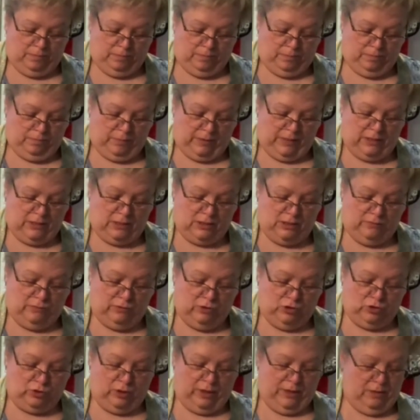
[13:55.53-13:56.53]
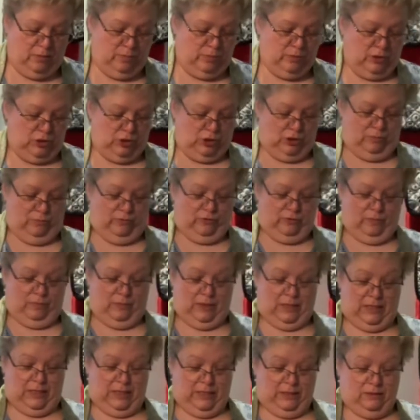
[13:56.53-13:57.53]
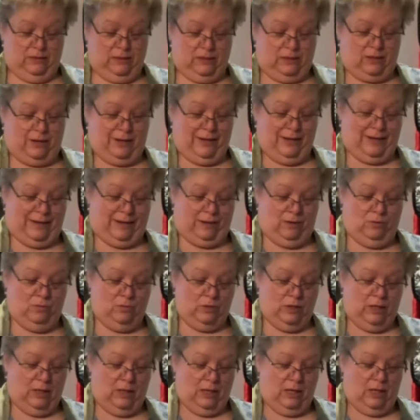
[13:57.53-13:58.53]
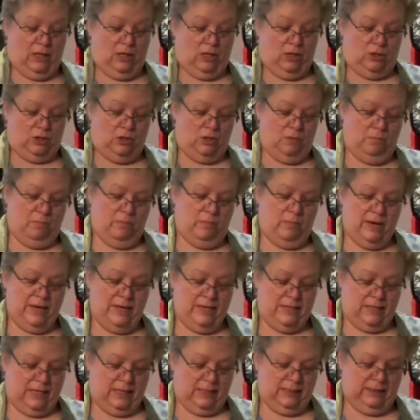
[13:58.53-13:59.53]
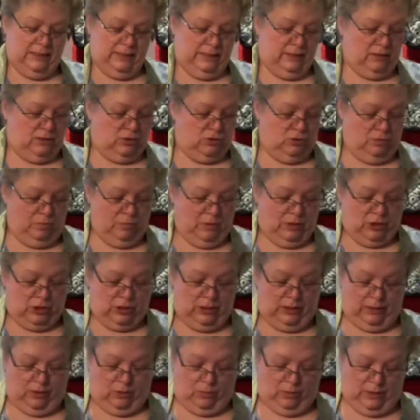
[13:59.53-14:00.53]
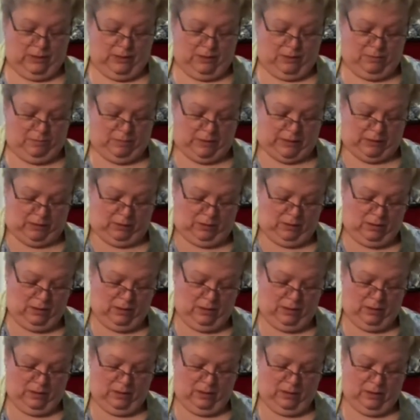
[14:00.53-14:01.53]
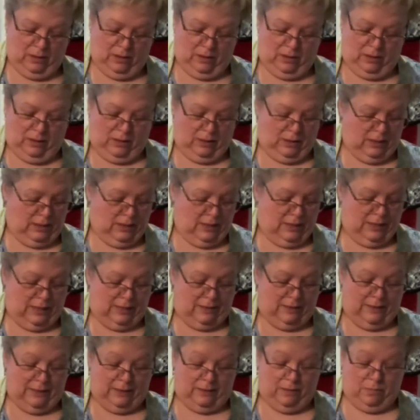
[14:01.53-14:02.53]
because if you try to brush them from the inside out, you might get a little too much liquid in the middle, and then the